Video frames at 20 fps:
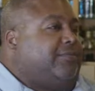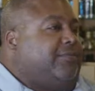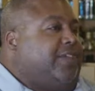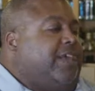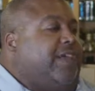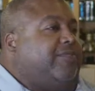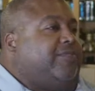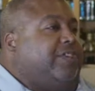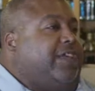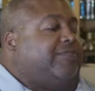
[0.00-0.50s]

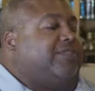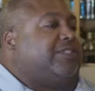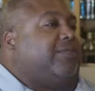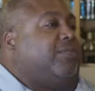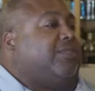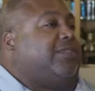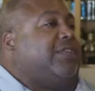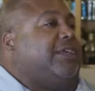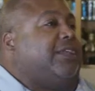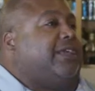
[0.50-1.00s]
you have to have
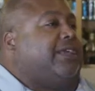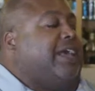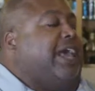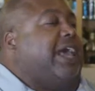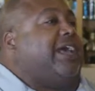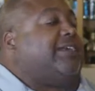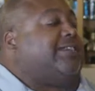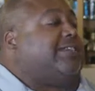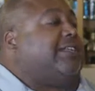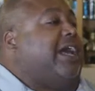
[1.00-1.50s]
someone that
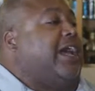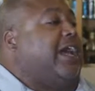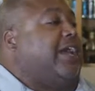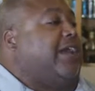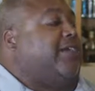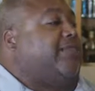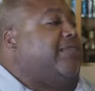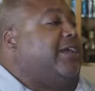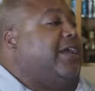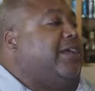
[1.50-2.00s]
has an
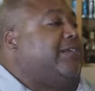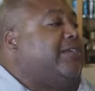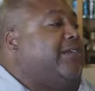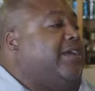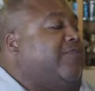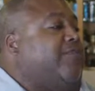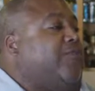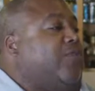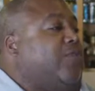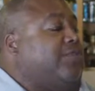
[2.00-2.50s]
eye on that
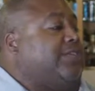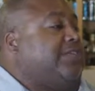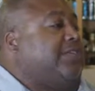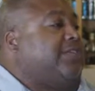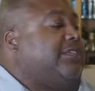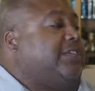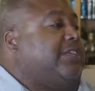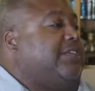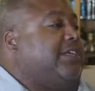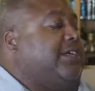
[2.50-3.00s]
and
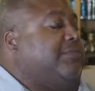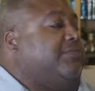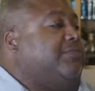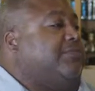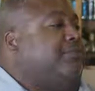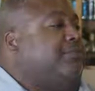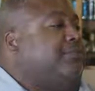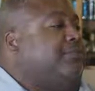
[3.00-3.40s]
forces the team.